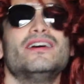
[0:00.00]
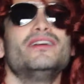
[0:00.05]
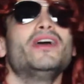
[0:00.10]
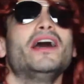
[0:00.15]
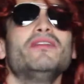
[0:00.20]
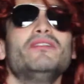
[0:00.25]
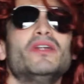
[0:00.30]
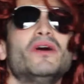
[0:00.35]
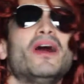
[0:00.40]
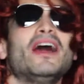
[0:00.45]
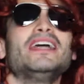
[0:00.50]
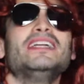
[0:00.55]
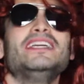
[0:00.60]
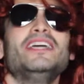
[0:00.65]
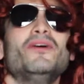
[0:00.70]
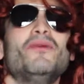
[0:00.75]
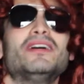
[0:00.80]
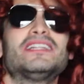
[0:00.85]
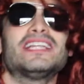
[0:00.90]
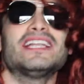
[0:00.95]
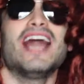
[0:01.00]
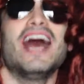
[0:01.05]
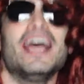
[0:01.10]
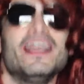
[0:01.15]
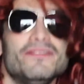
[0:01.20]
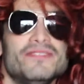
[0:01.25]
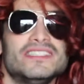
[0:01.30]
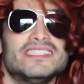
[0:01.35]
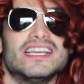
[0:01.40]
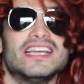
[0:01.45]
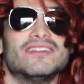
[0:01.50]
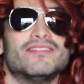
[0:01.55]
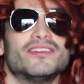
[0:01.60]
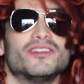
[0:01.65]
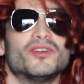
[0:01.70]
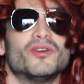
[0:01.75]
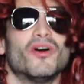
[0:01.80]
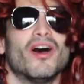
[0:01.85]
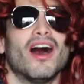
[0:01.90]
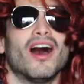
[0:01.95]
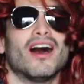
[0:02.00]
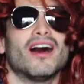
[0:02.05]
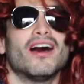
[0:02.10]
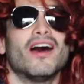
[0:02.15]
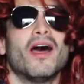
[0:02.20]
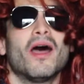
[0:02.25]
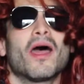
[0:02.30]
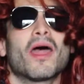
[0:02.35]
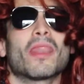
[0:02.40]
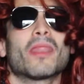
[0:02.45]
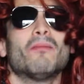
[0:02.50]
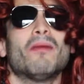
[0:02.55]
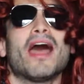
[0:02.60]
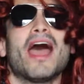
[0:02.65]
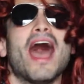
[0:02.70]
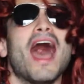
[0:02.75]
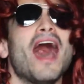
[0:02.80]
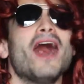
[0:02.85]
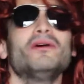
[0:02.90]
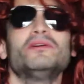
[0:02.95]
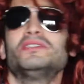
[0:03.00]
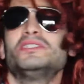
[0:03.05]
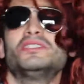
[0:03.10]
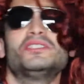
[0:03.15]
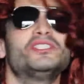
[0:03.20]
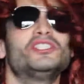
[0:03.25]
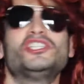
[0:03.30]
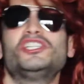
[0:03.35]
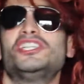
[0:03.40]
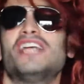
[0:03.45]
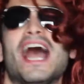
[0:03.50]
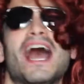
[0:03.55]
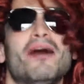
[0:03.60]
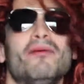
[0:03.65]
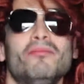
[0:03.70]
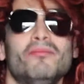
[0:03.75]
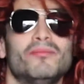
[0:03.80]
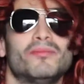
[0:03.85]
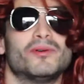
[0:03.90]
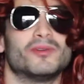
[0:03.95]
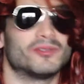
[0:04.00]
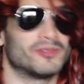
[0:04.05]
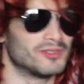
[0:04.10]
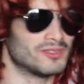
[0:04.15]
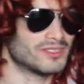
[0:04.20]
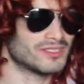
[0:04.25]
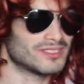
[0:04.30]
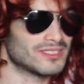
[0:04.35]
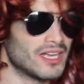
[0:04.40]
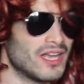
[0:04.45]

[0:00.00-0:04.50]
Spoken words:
you have no idea what a lifesaver you are. My house is a shambles.